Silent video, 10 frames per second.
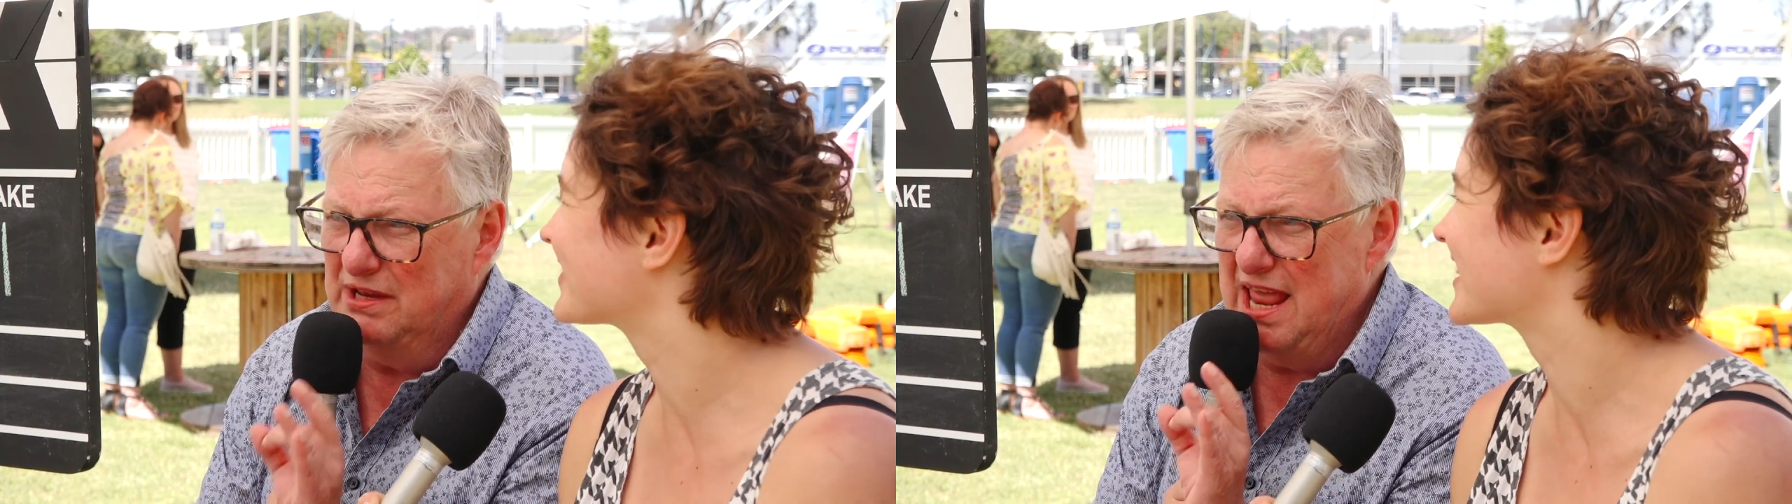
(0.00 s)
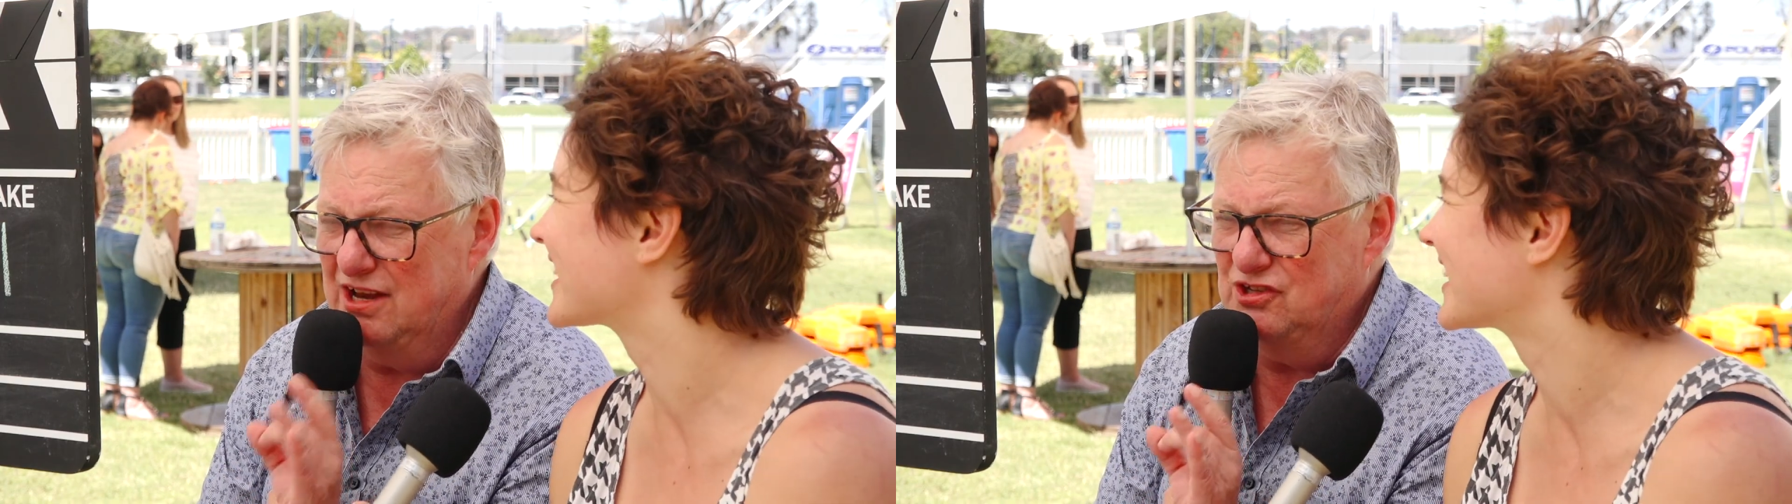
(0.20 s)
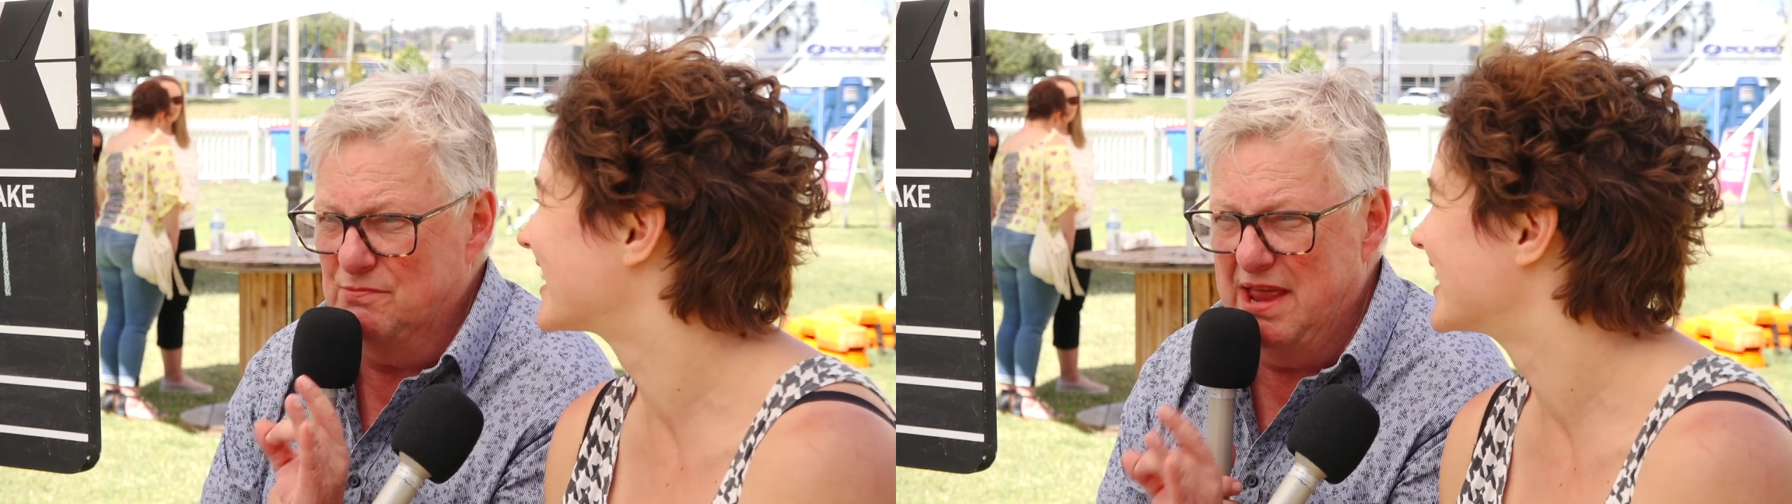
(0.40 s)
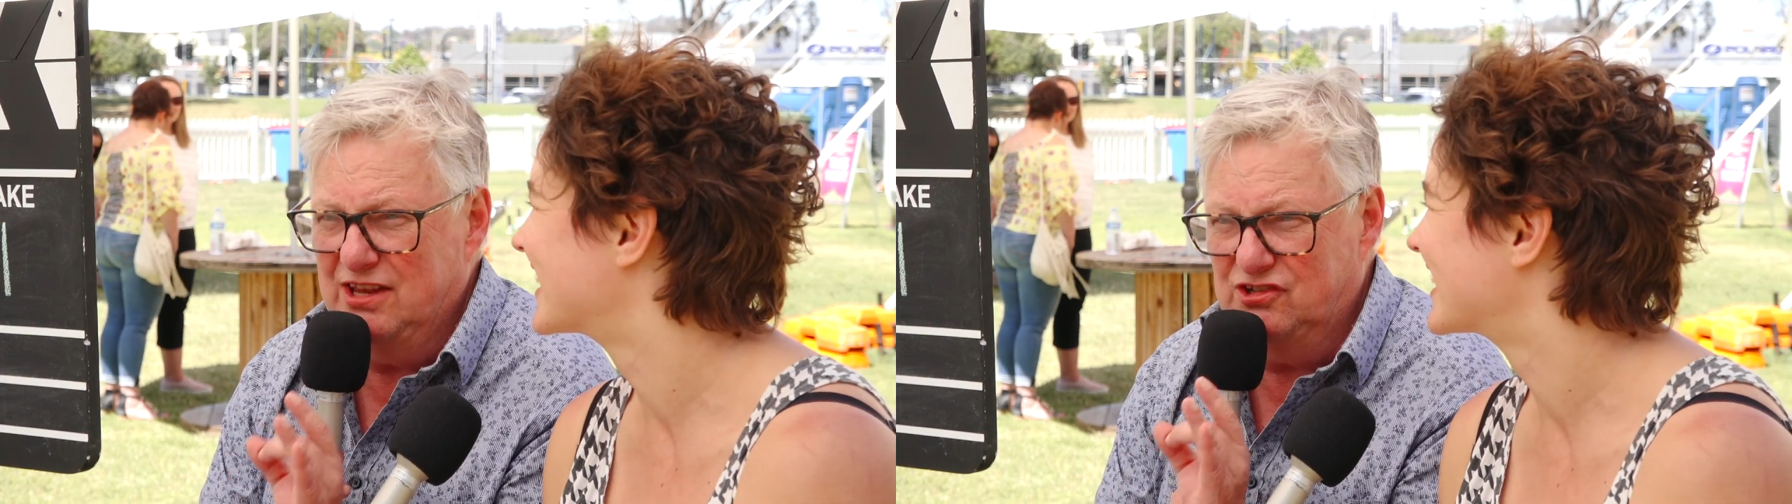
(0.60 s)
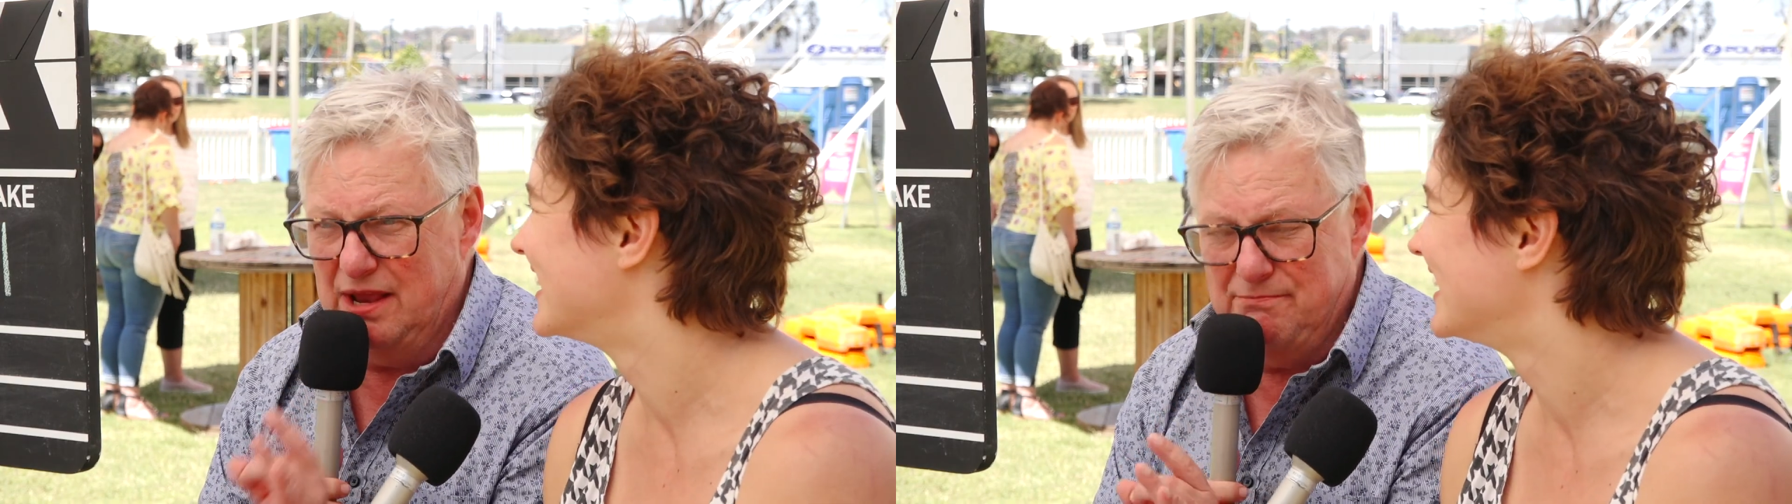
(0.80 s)
but how did you
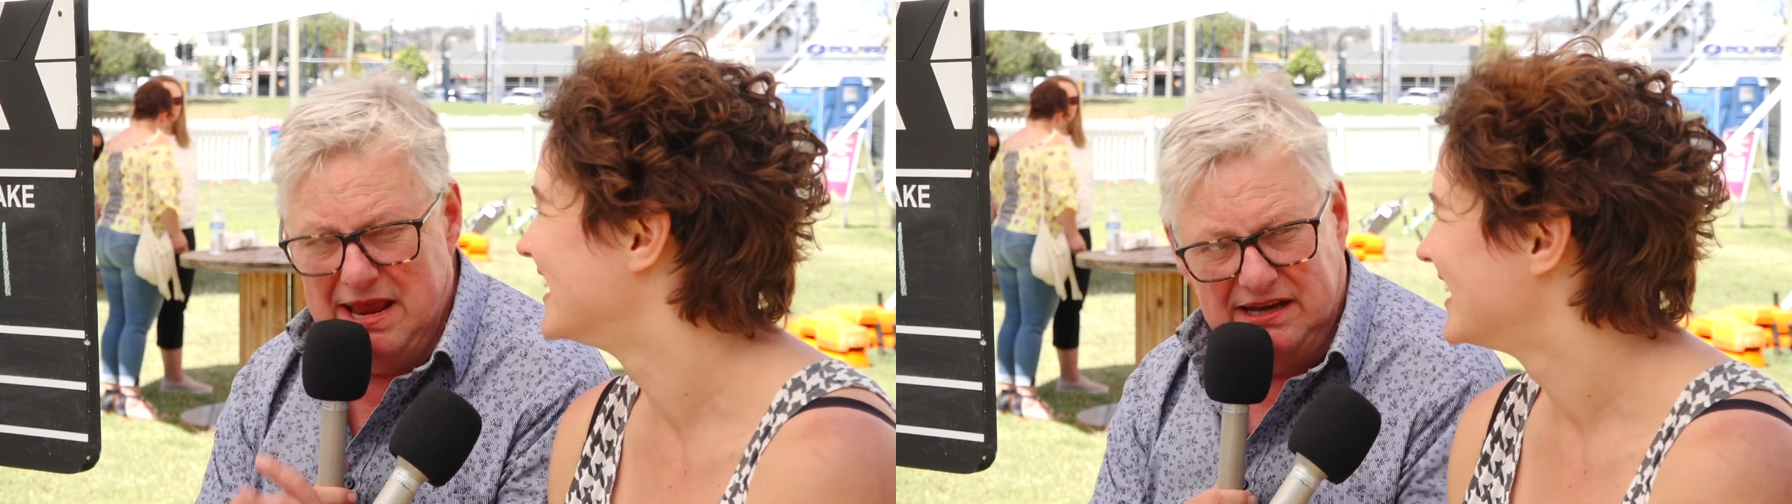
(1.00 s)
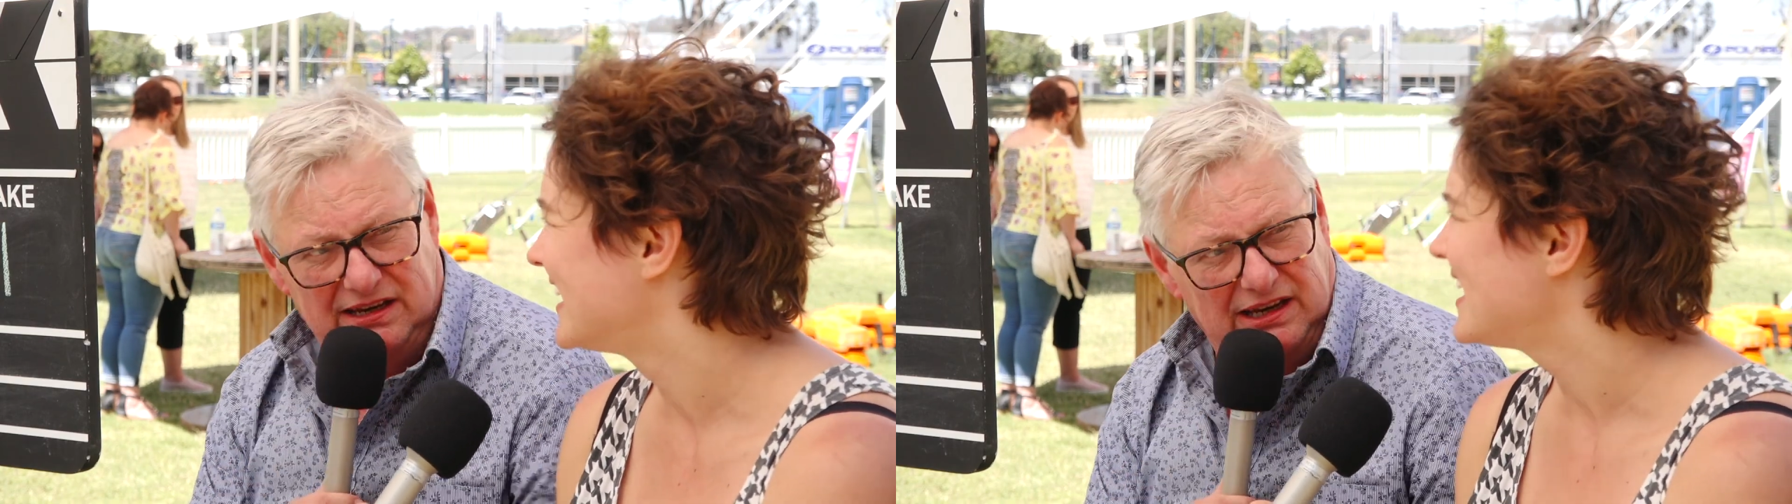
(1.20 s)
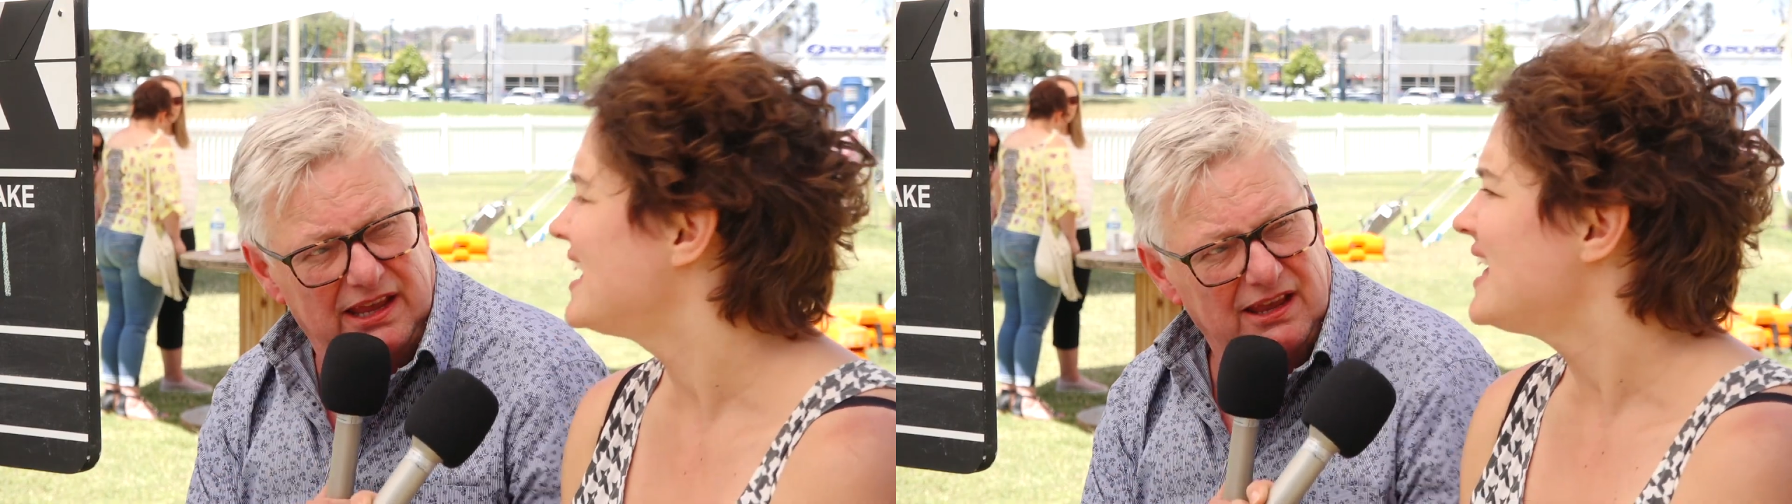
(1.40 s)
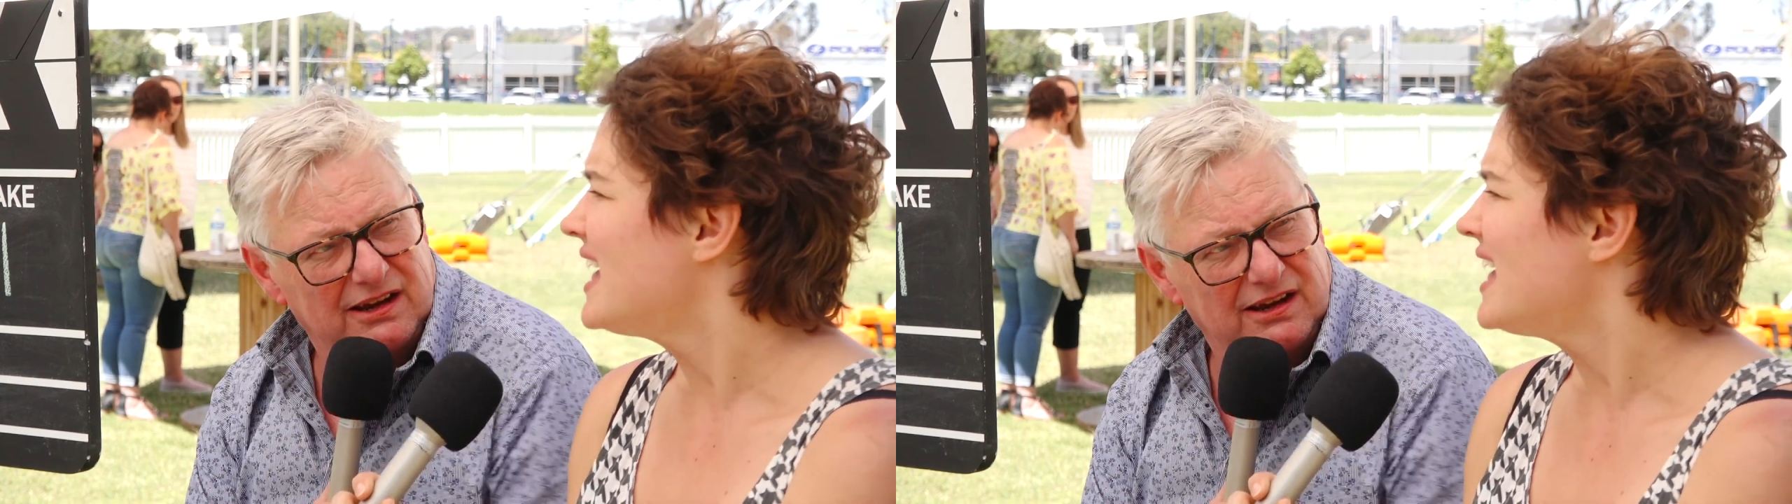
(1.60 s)
manage that mentally?